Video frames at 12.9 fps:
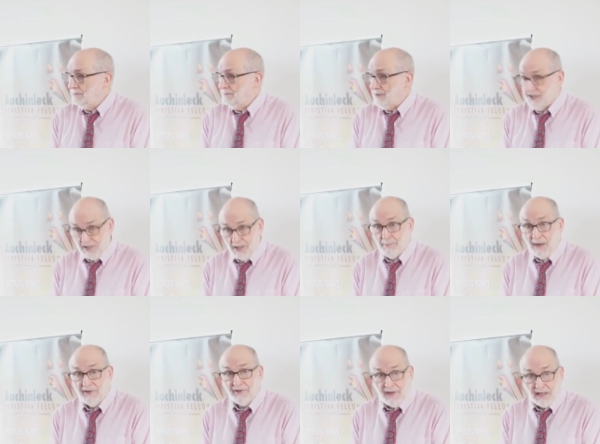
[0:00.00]
And it's the
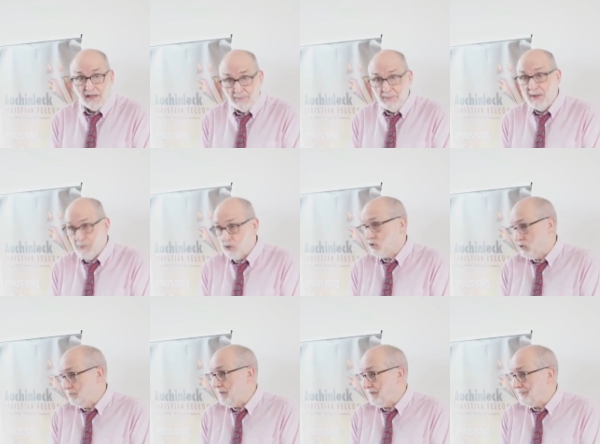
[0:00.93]
big thing that people should
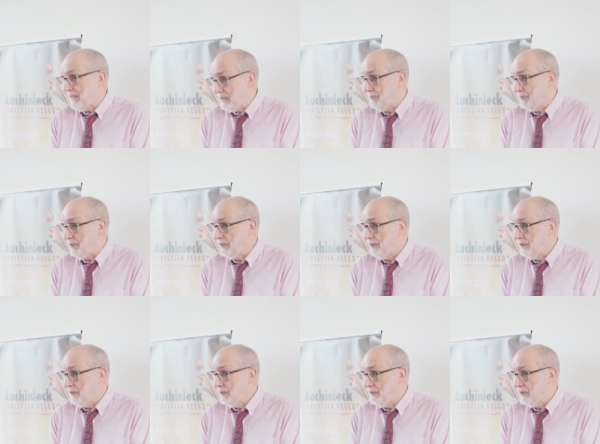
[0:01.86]
be thinking about.